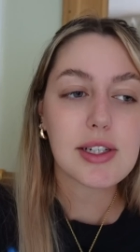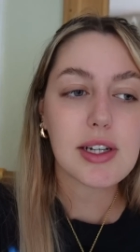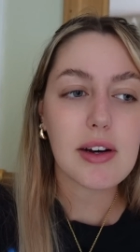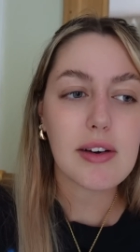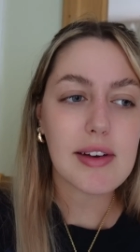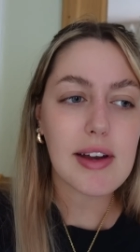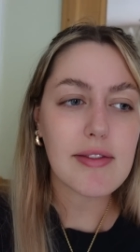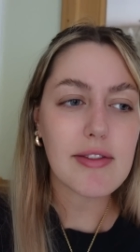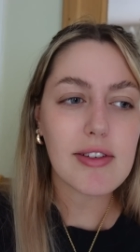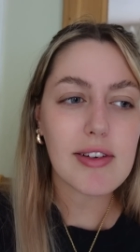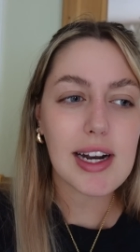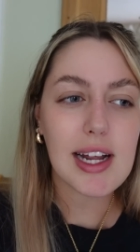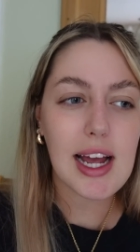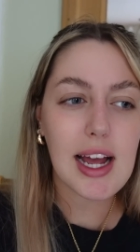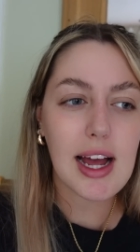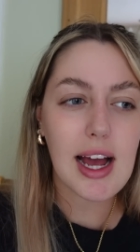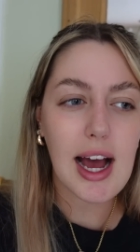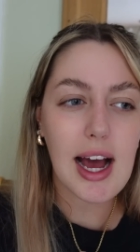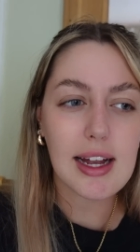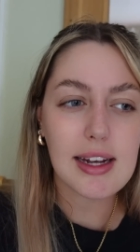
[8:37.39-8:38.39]
So I've never really
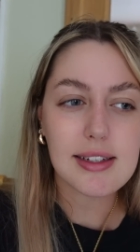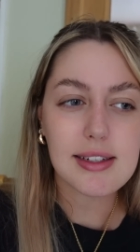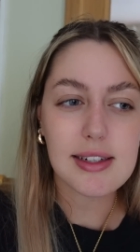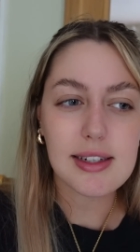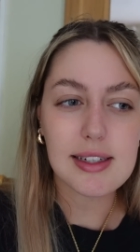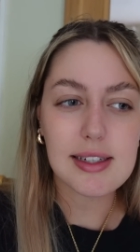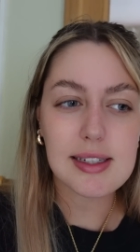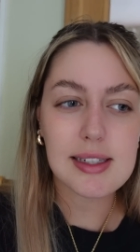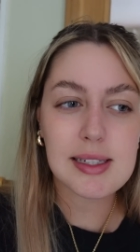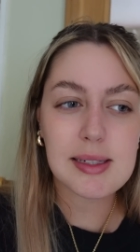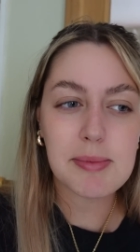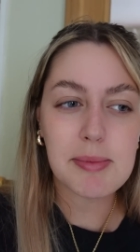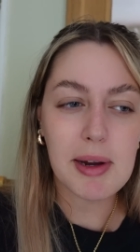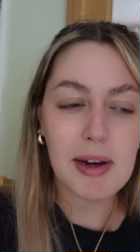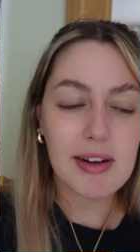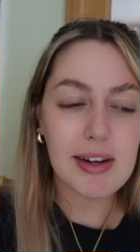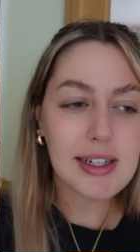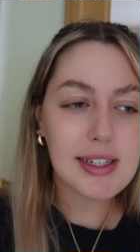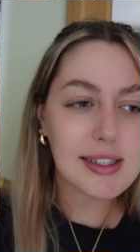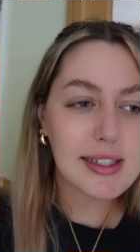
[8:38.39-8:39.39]
had to
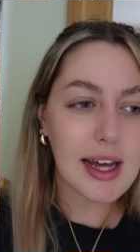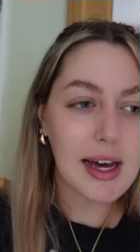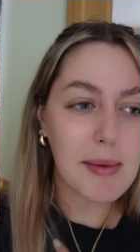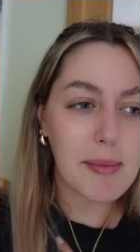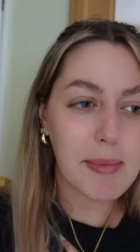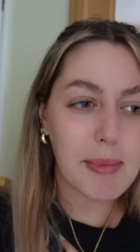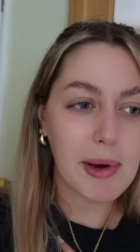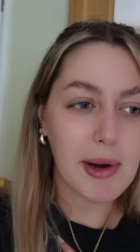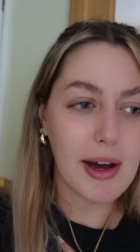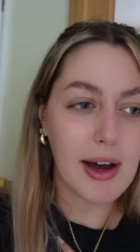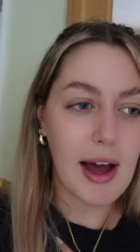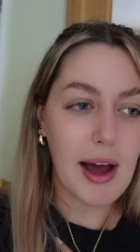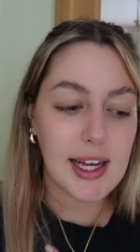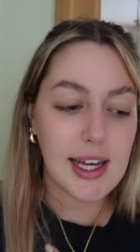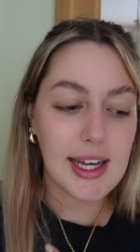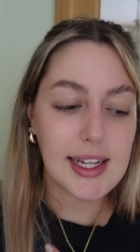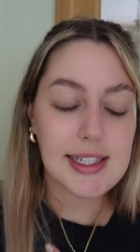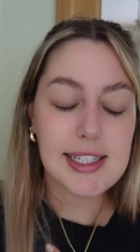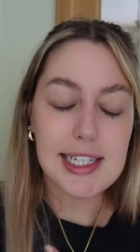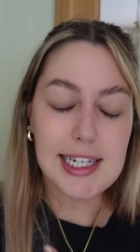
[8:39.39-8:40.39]
experience that, but
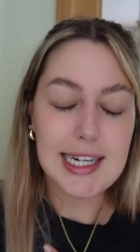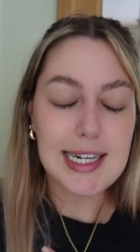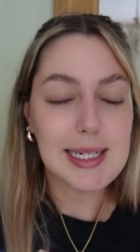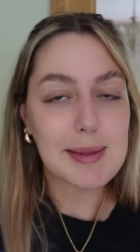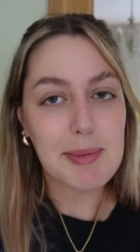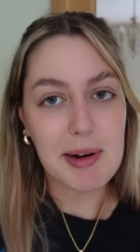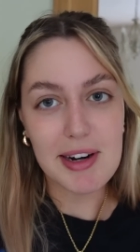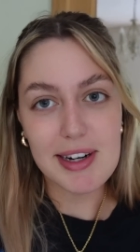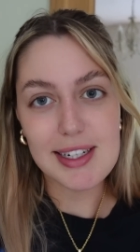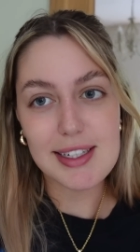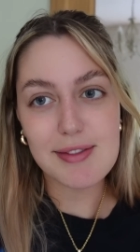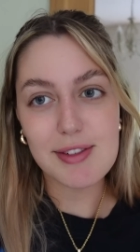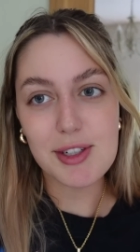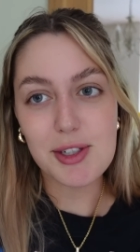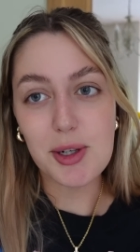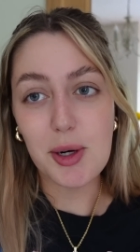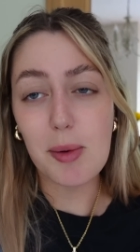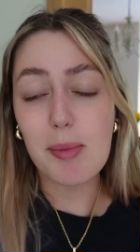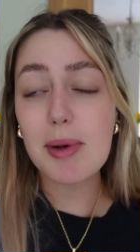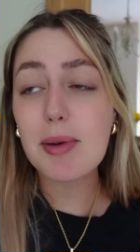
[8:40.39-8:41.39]
um, it's an experience for
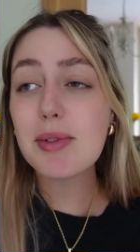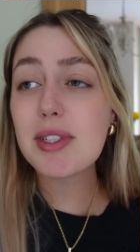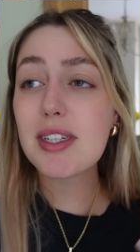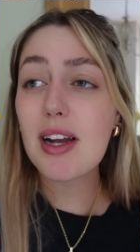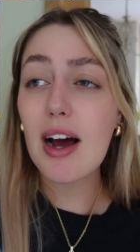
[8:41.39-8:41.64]
sure. But it was